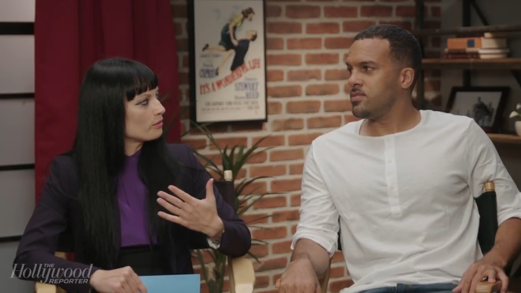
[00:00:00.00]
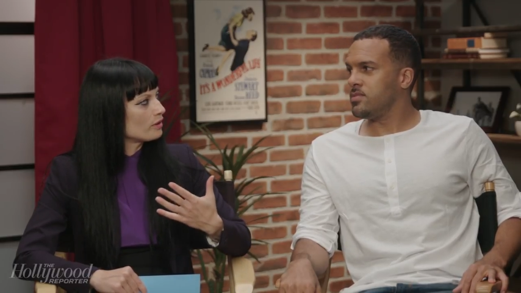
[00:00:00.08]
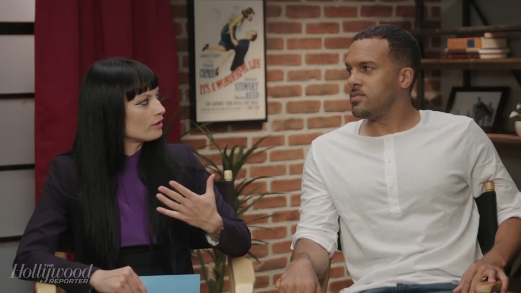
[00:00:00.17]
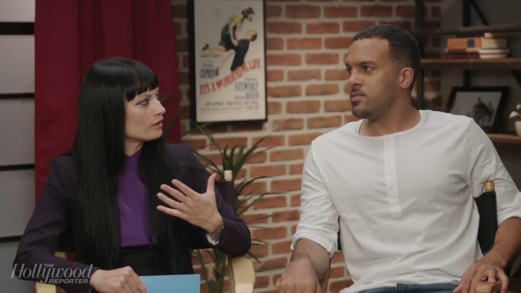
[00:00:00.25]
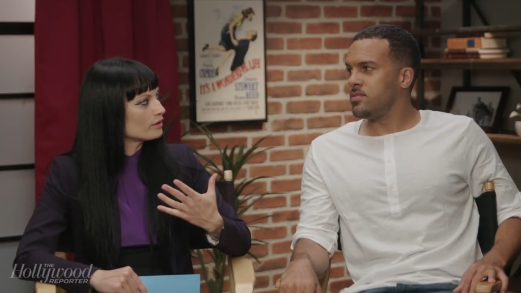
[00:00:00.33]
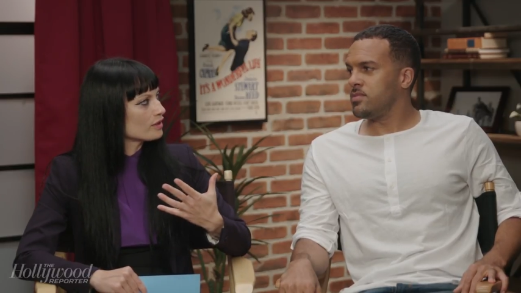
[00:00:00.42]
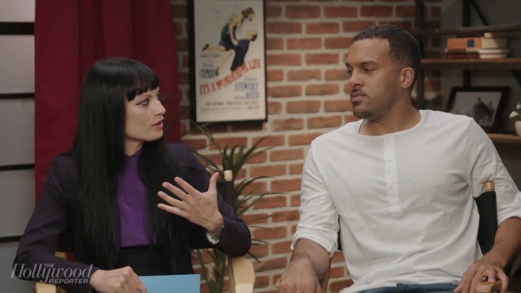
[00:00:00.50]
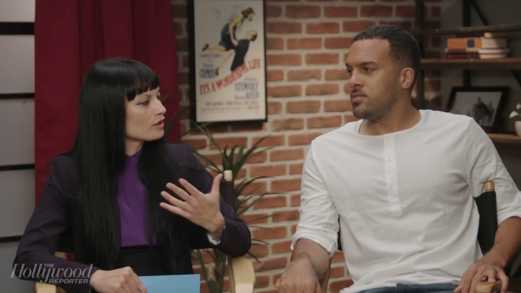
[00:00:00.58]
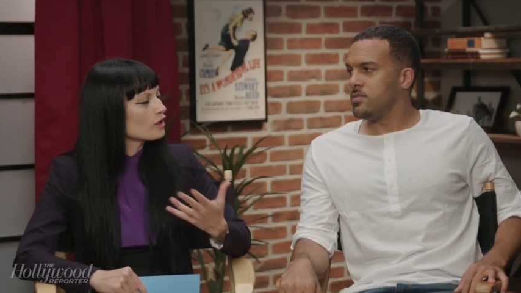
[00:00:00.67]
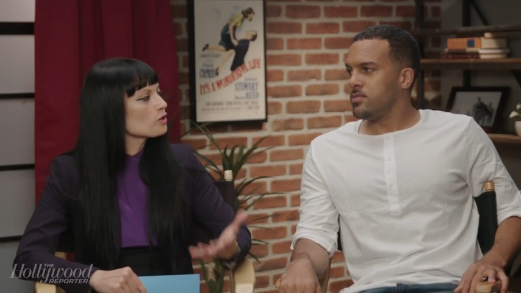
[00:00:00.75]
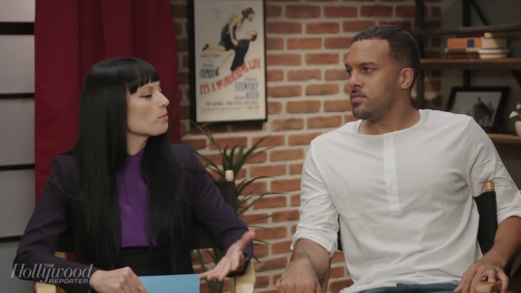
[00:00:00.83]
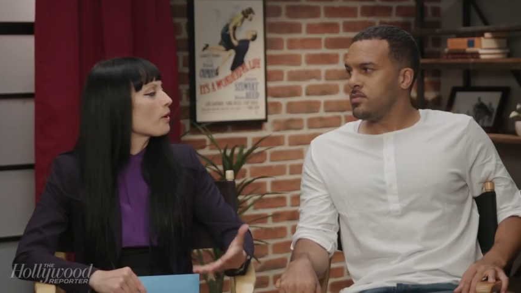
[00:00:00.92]
Speaker 1: uh,
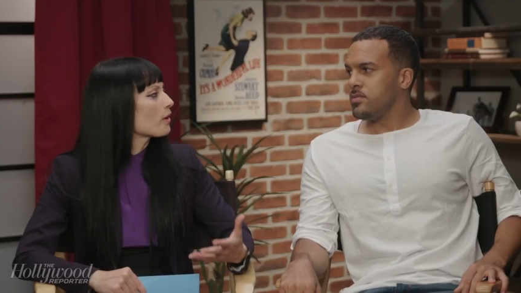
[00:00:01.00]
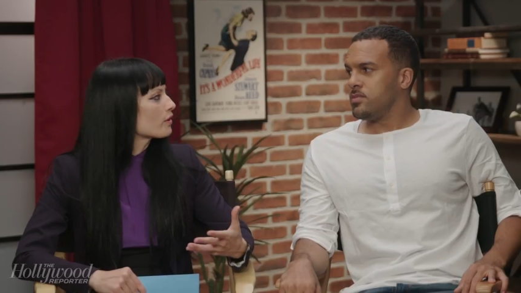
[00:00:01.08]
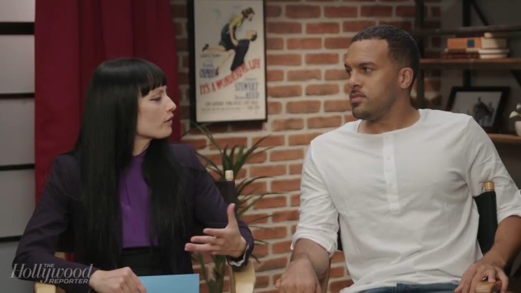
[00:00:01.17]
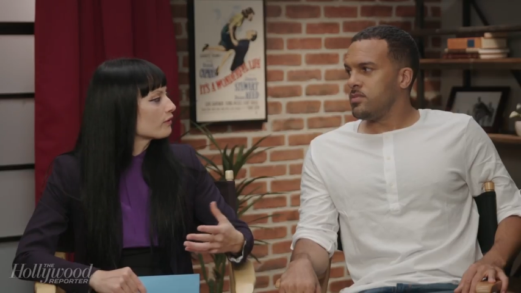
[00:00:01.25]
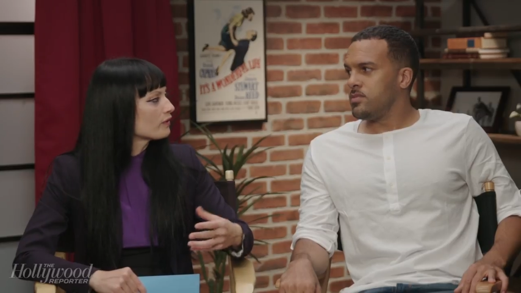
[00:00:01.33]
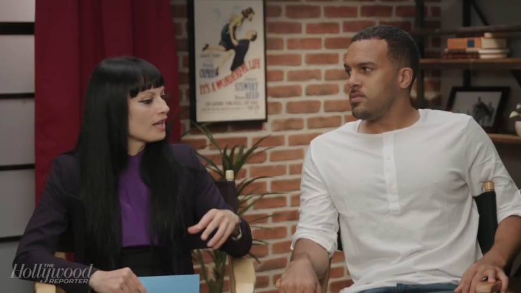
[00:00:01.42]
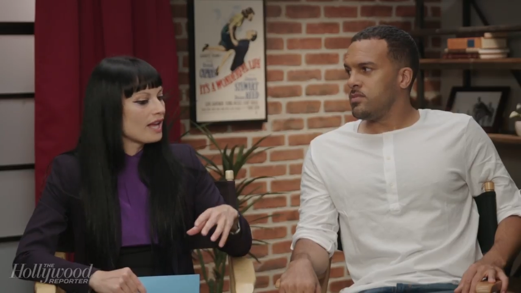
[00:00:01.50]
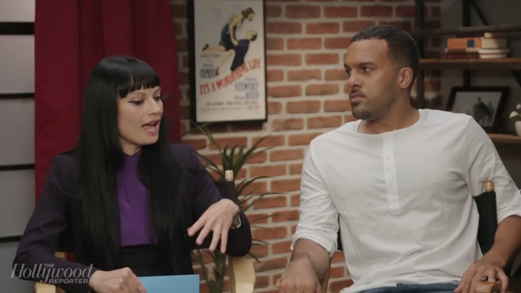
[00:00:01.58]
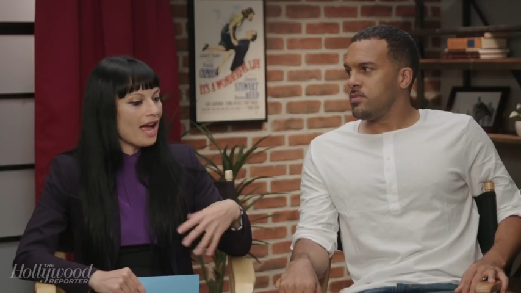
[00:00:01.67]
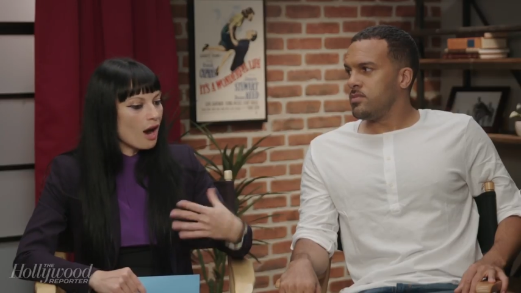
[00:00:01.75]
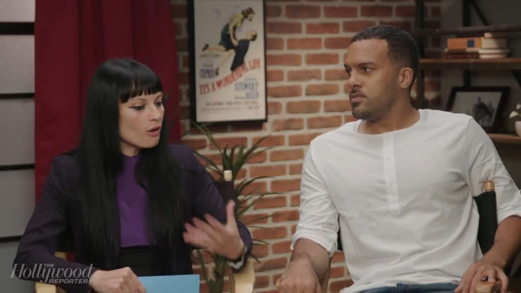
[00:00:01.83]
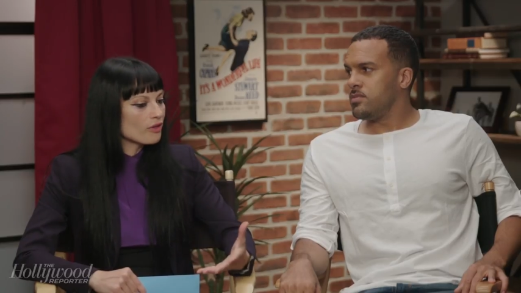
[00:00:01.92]
such a part of
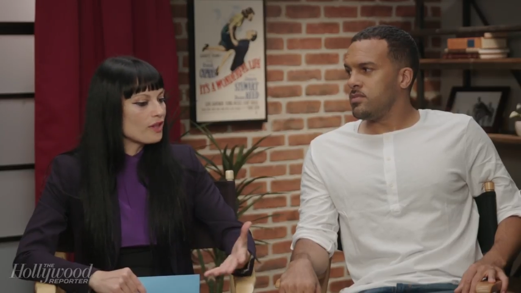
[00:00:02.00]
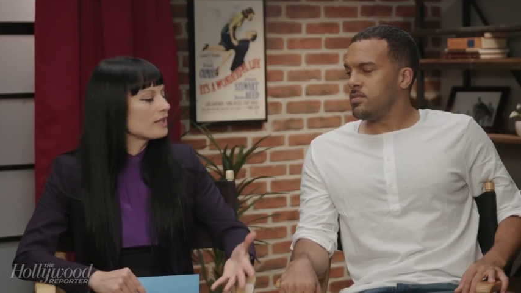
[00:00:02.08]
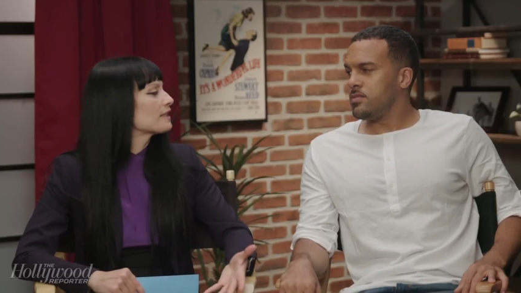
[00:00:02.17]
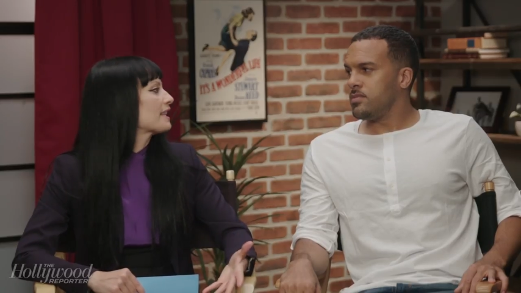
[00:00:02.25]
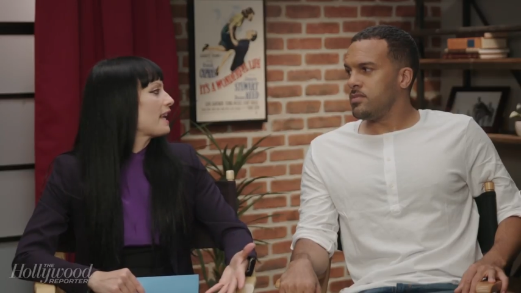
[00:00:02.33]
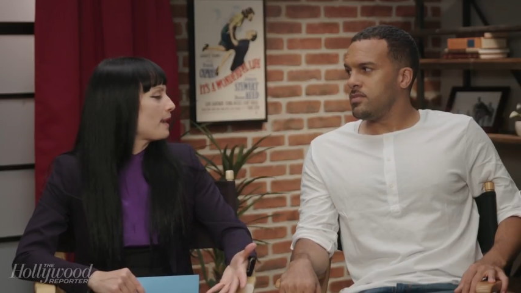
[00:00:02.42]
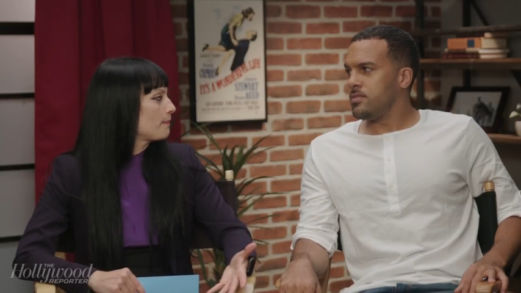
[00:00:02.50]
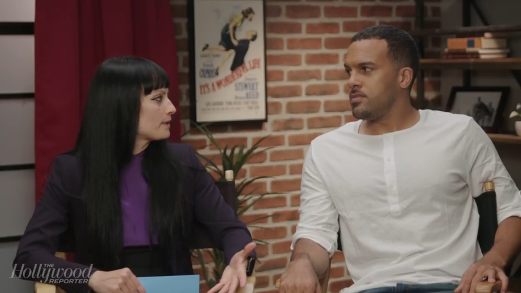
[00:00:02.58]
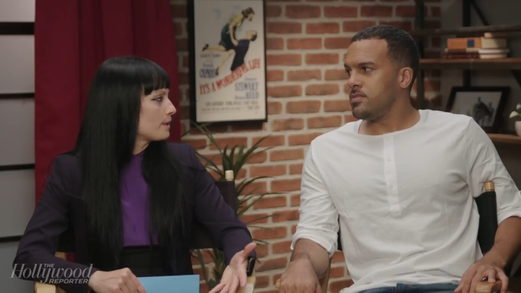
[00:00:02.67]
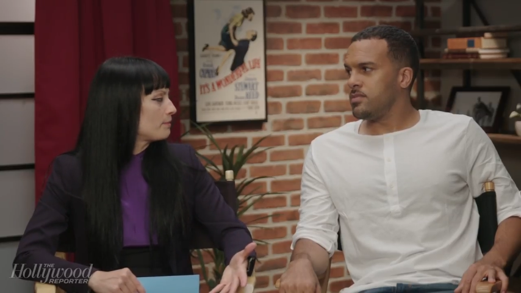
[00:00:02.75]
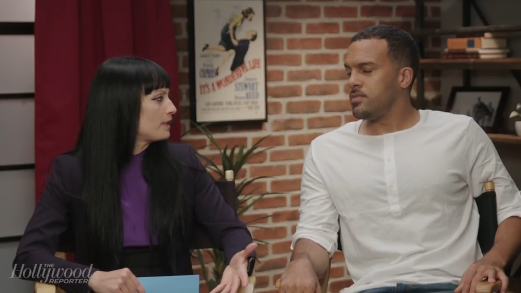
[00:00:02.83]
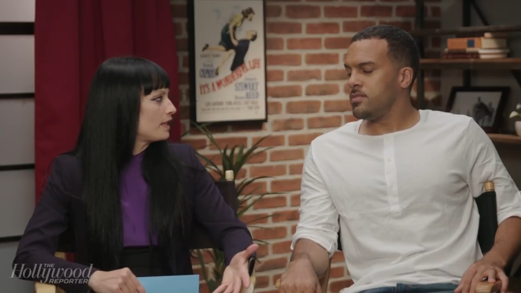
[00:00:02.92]
how things came
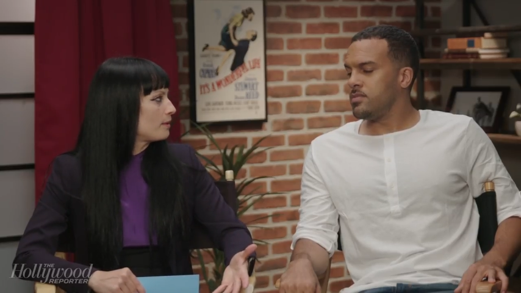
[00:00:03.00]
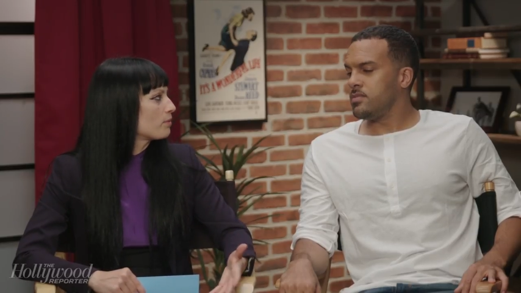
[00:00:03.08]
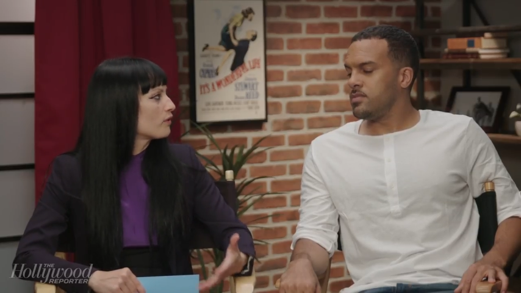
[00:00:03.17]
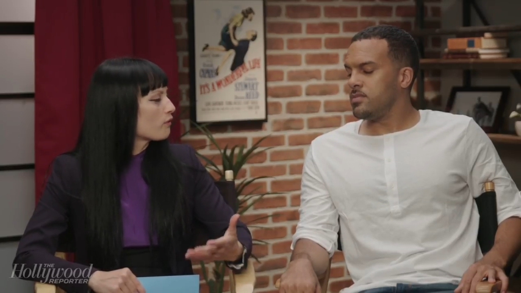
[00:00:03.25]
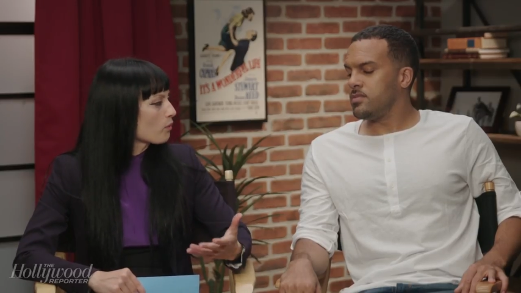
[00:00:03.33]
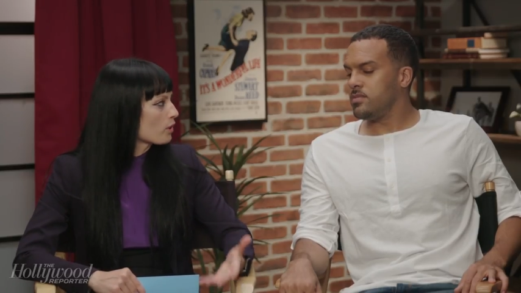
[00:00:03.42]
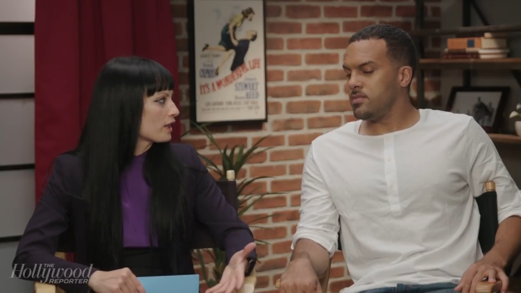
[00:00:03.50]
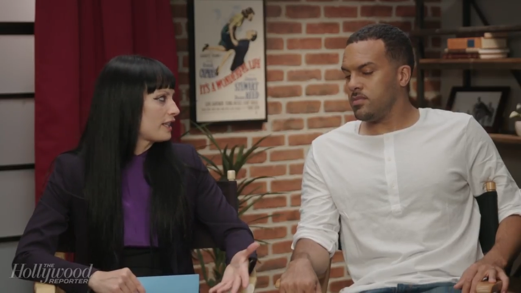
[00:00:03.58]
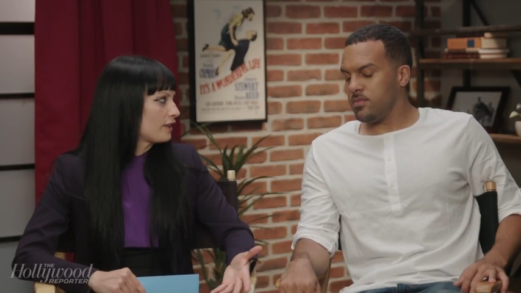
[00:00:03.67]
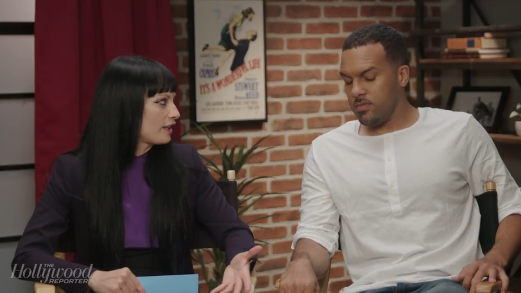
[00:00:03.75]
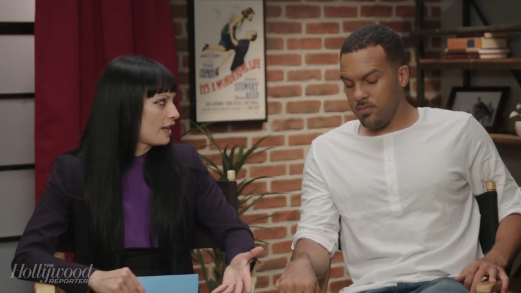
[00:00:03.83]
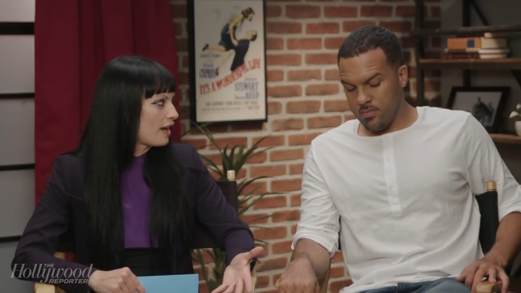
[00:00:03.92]
to be before mm.
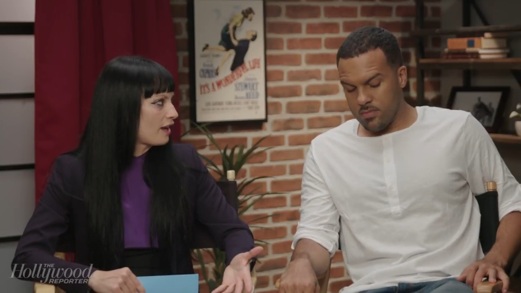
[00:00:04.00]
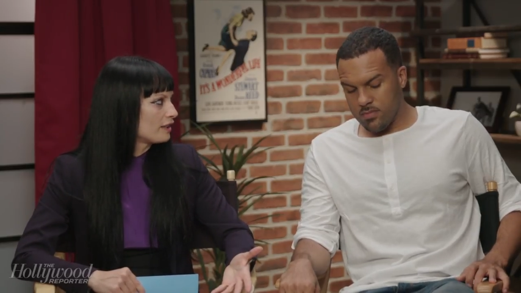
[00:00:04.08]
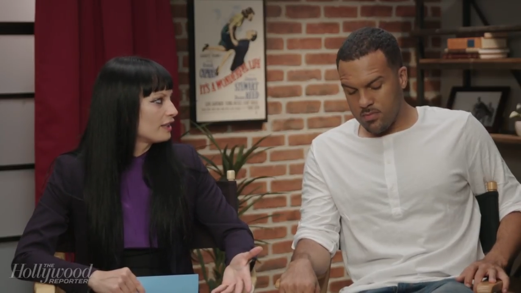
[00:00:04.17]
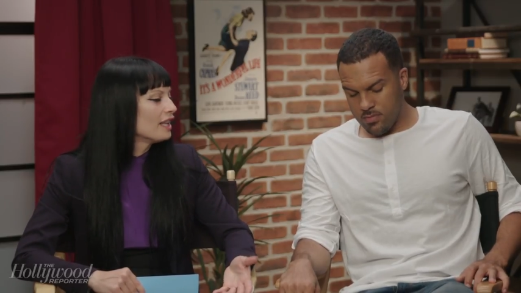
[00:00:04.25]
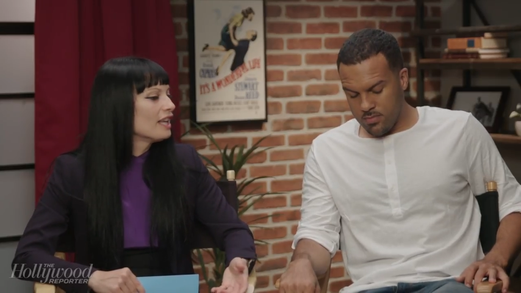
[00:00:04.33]
Gilead, mm.